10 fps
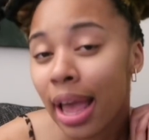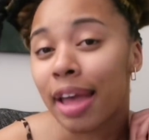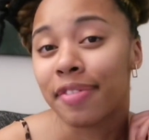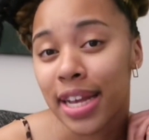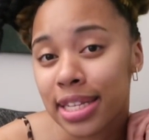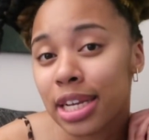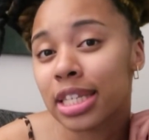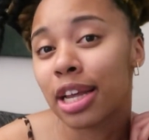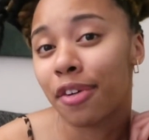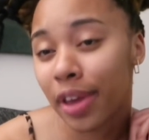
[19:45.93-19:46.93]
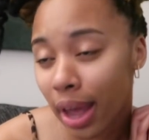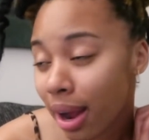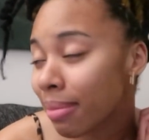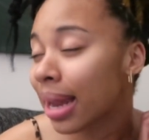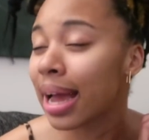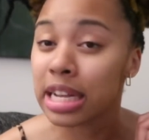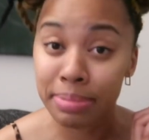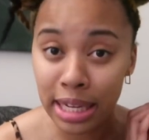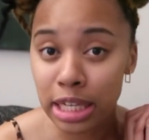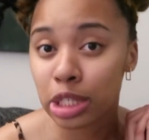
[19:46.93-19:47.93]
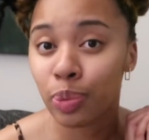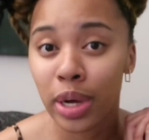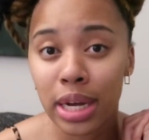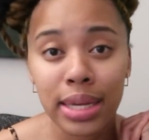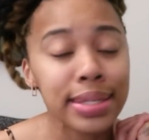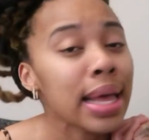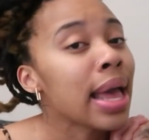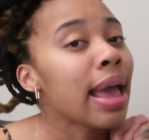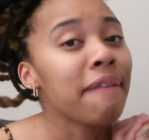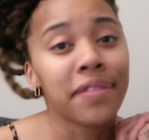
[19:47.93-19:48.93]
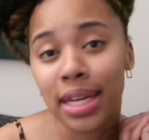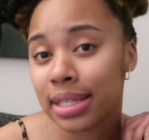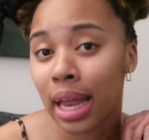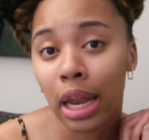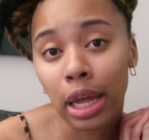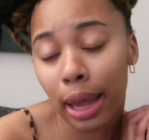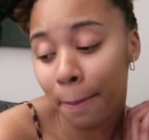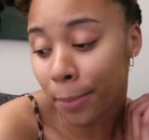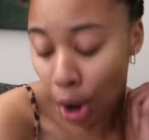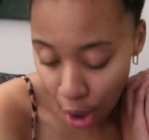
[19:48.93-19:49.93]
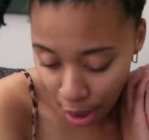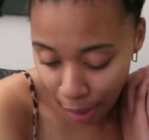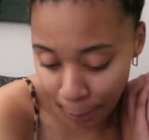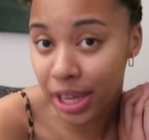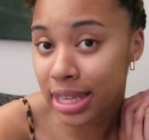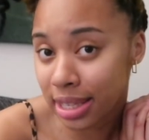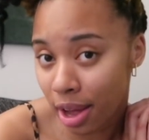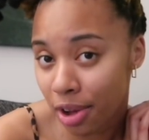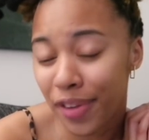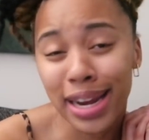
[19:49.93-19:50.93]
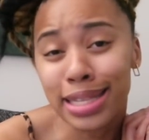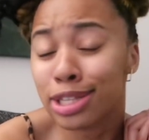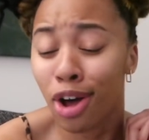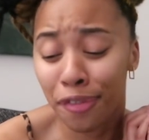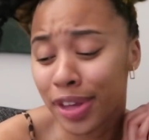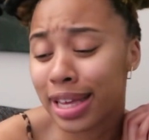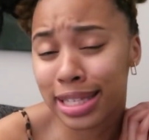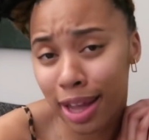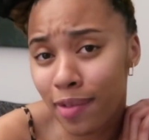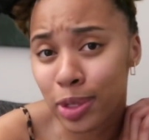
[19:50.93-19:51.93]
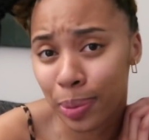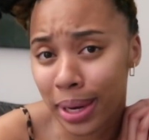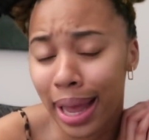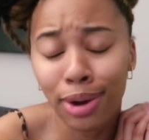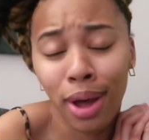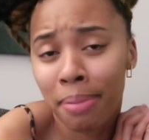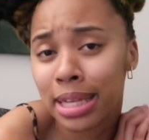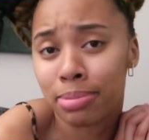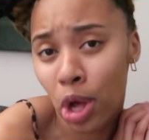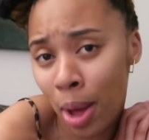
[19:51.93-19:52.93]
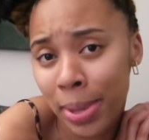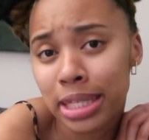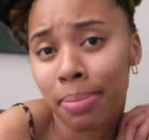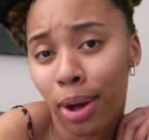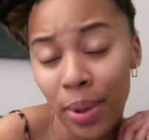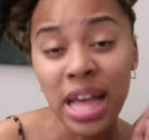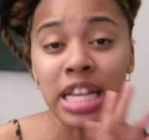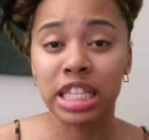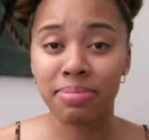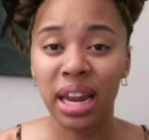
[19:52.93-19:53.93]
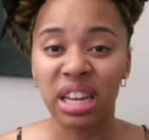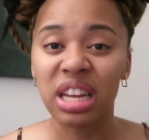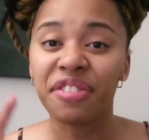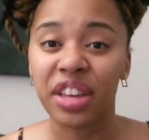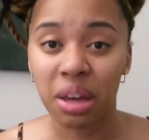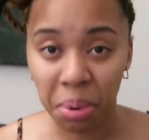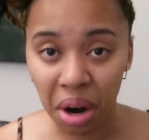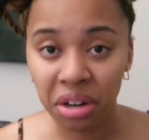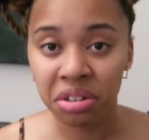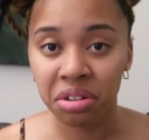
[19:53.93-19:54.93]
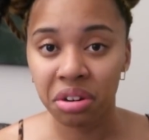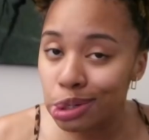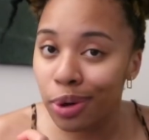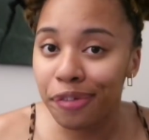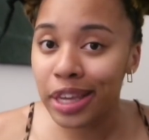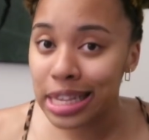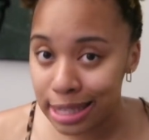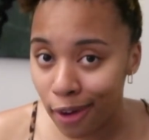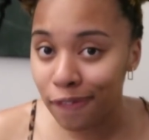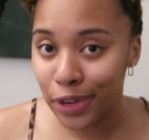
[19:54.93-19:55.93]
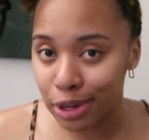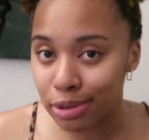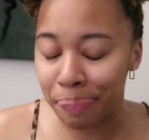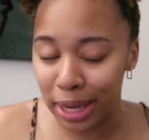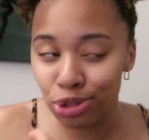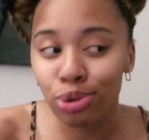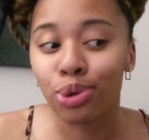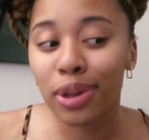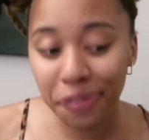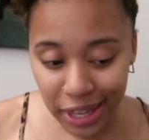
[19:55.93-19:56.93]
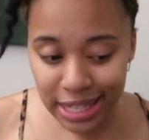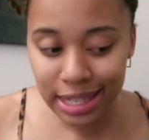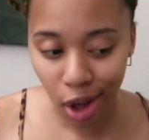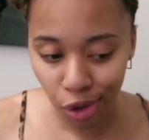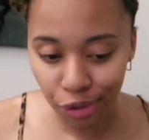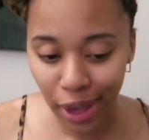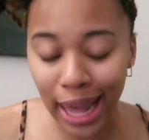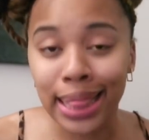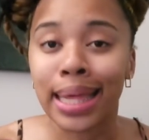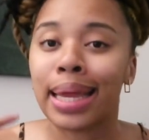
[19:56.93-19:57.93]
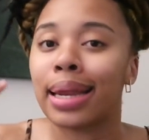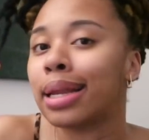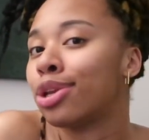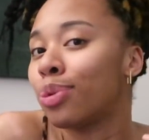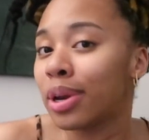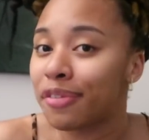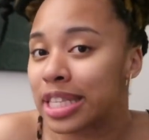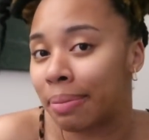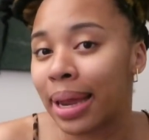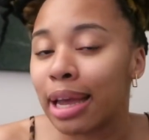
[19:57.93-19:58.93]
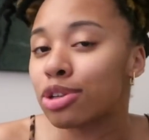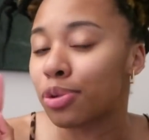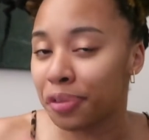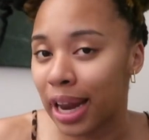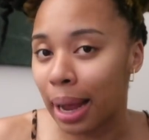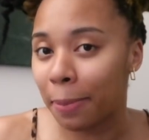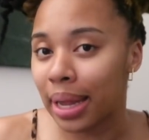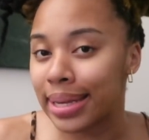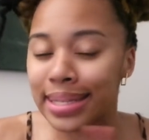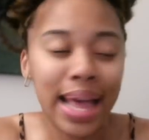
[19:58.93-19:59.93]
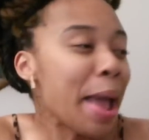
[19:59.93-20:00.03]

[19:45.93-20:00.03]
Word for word: Invest in your self-care. My last message was invest in looking bomb for yourself. And this is all for yourself, sweetie. I know I made some comments about smelling good for your partner. Do it for yourself first. Make sure you're doing it for yourself, and then doing it for somebody else will feel like a plus.